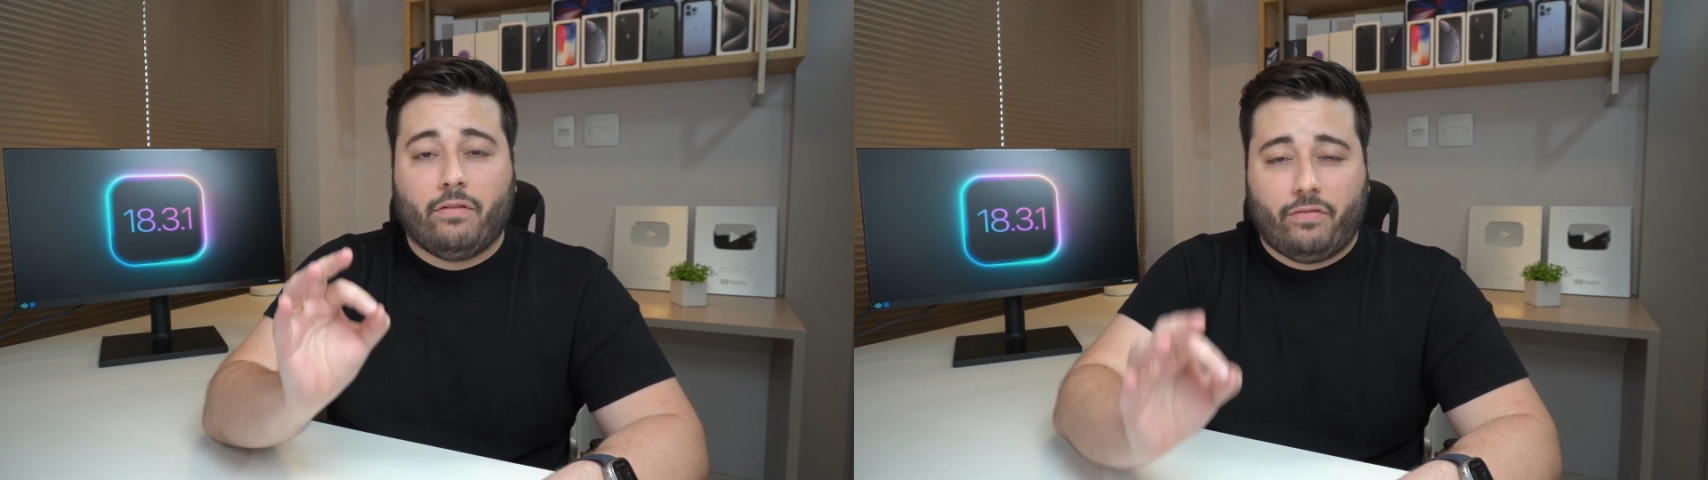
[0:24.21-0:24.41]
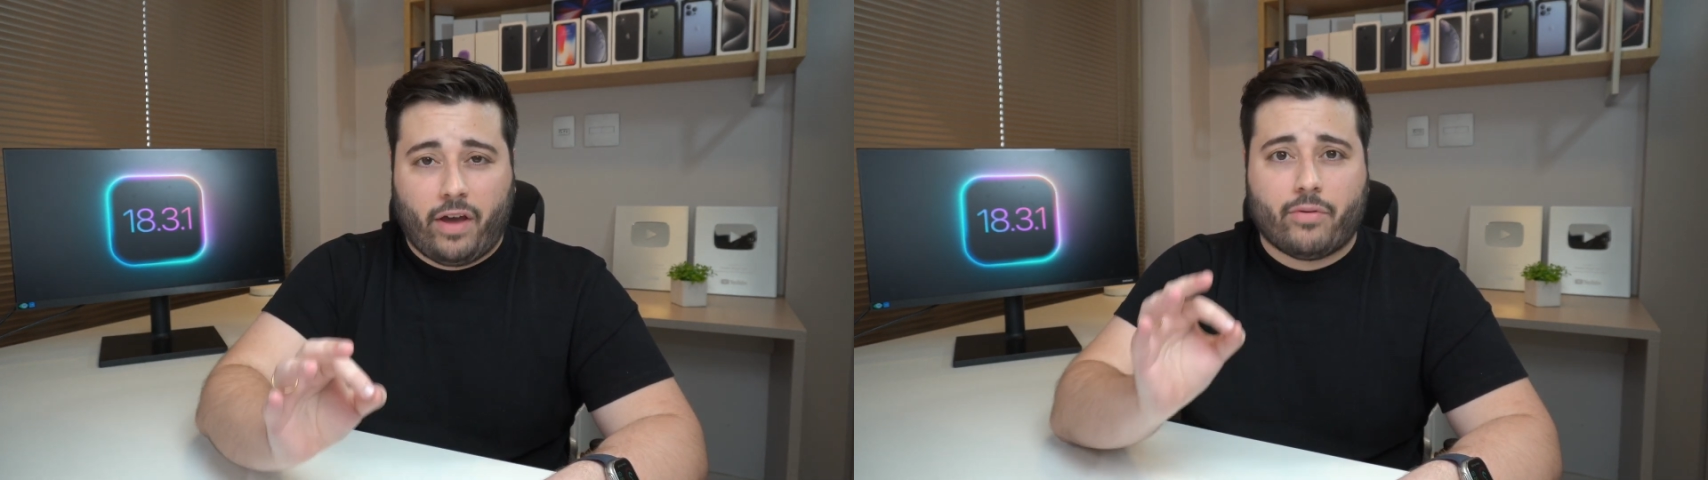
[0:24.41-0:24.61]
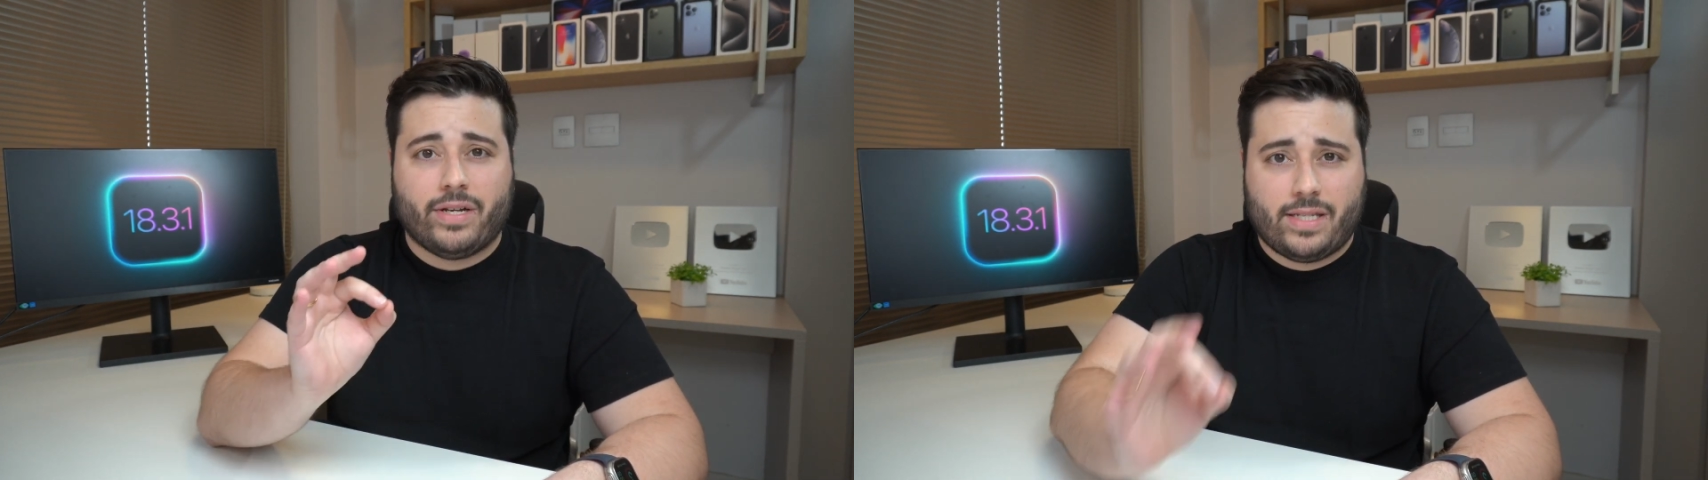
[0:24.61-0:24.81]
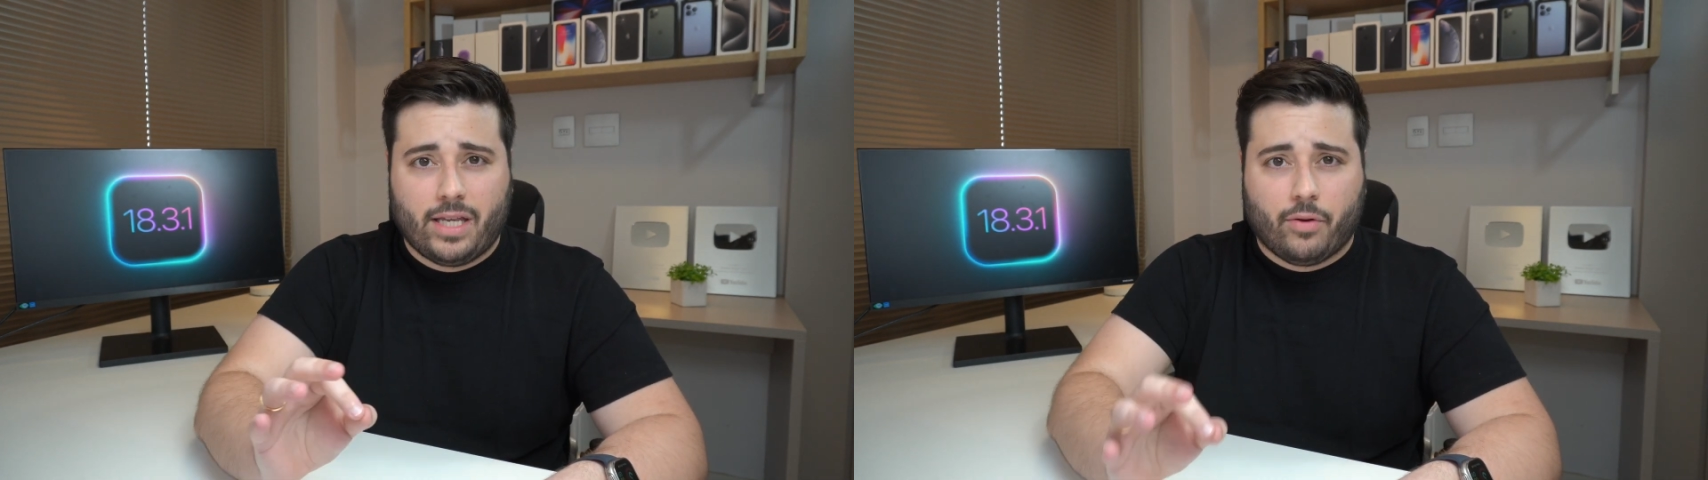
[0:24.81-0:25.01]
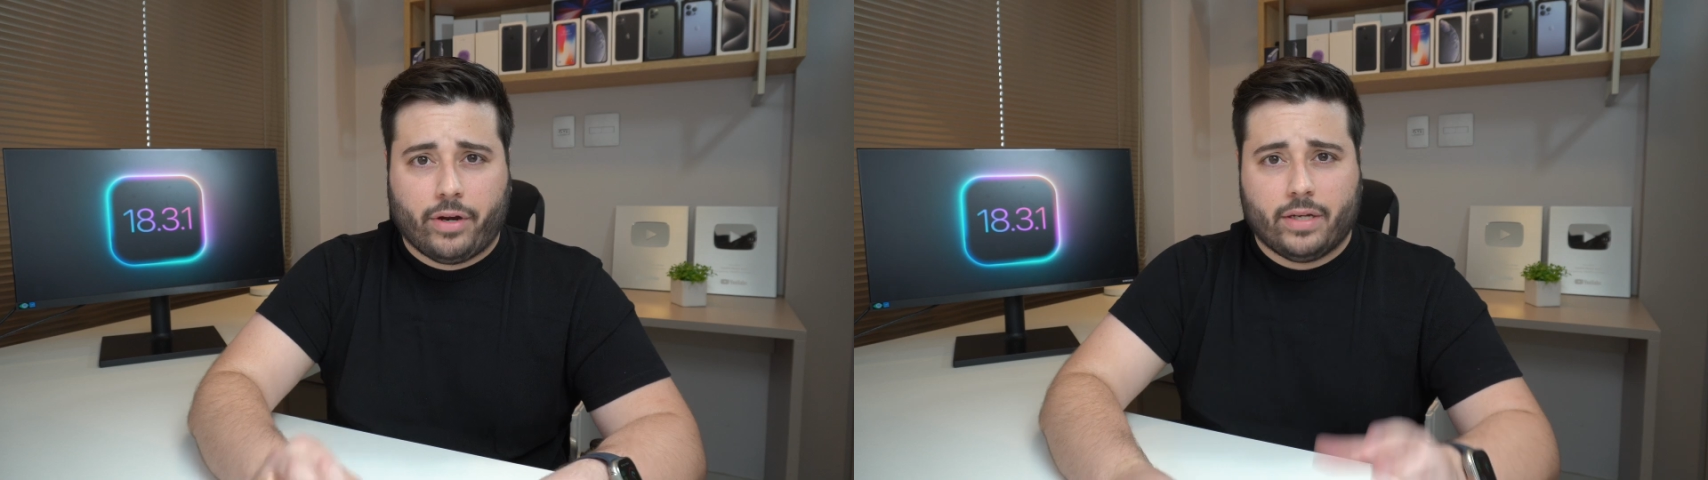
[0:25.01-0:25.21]
very
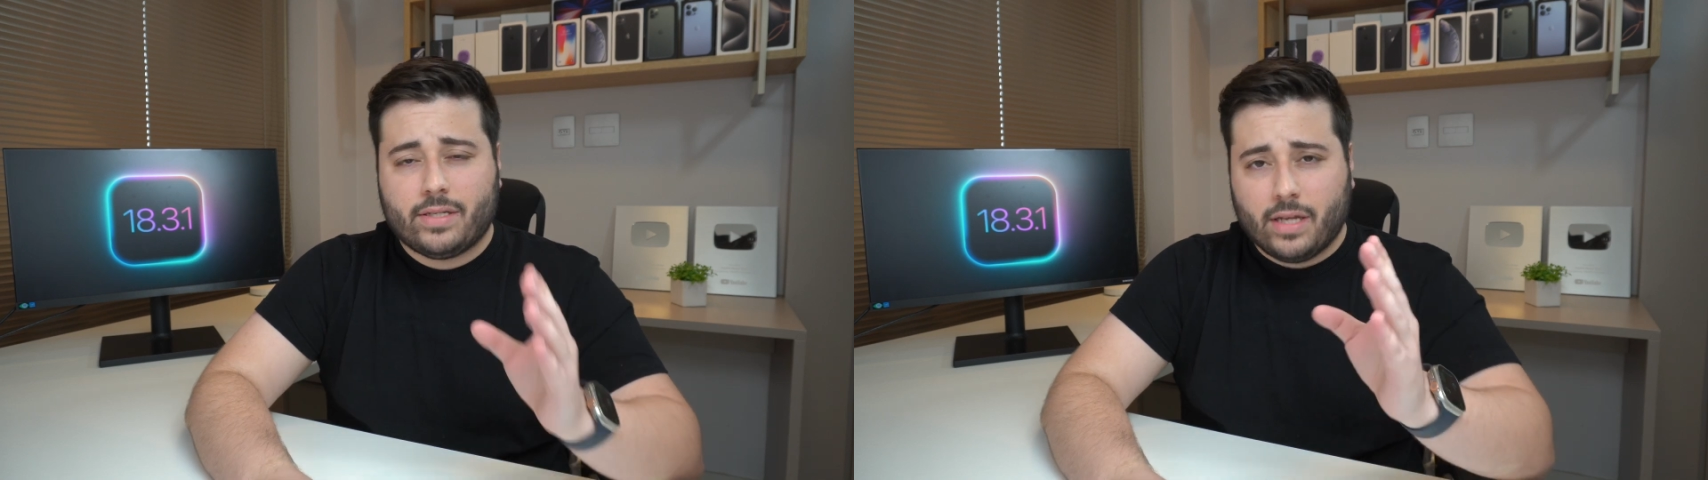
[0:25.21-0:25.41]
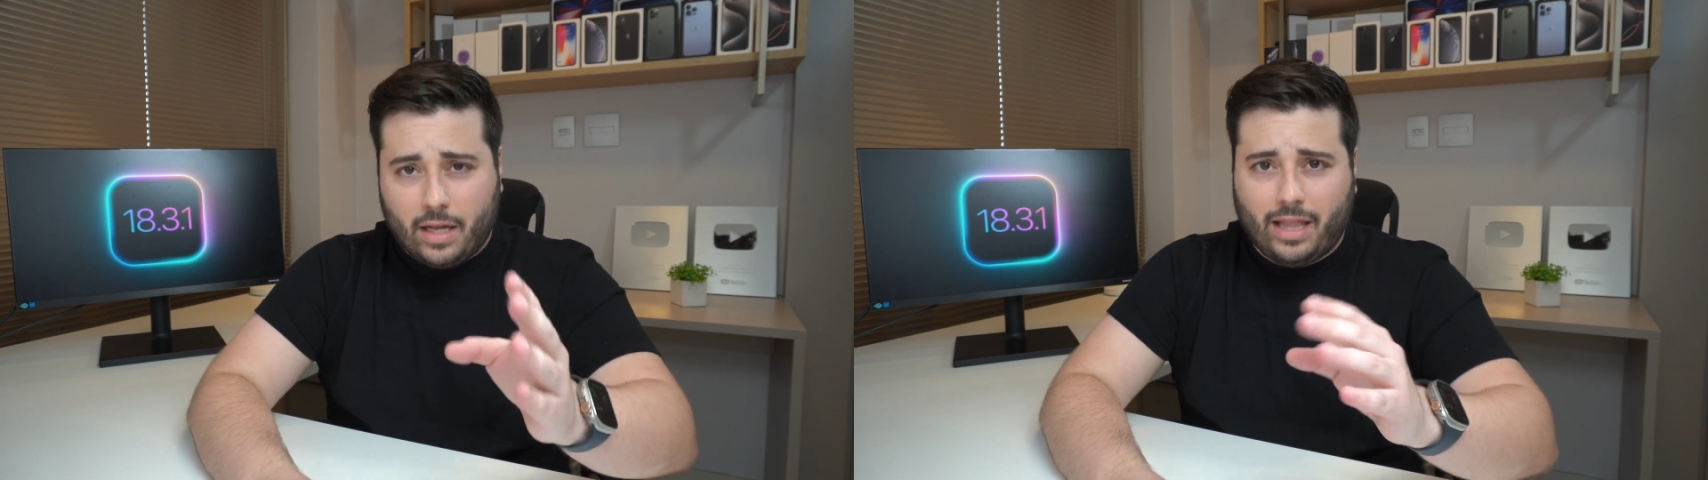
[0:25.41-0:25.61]
serious.